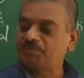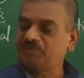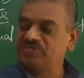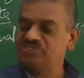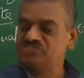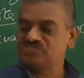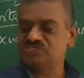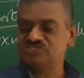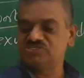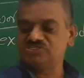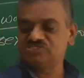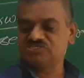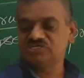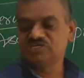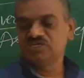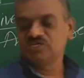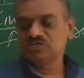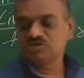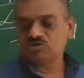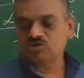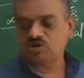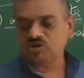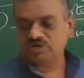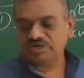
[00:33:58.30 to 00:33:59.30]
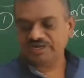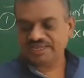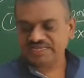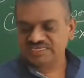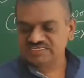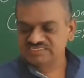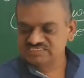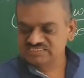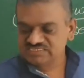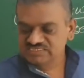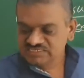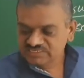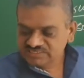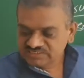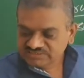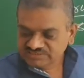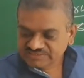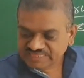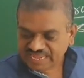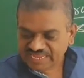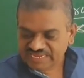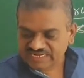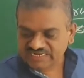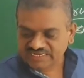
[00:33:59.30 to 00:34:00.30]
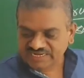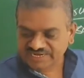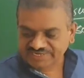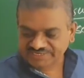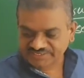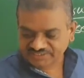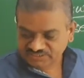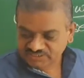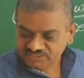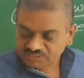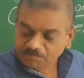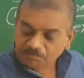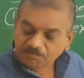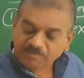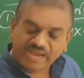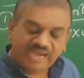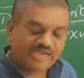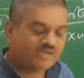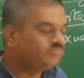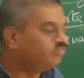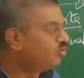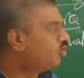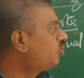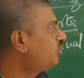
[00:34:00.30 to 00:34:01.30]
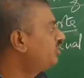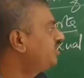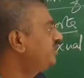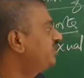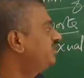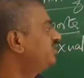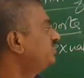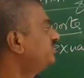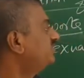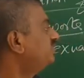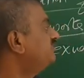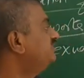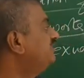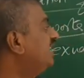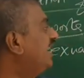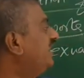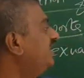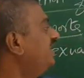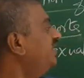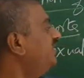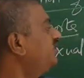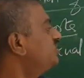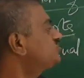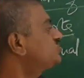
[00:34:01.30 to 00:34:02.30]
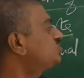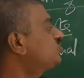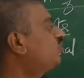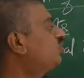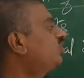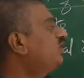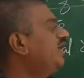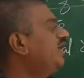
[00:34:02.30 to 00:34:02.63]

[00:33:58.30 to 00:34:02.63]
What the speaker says: pieces called as thalloid plant body, then it is called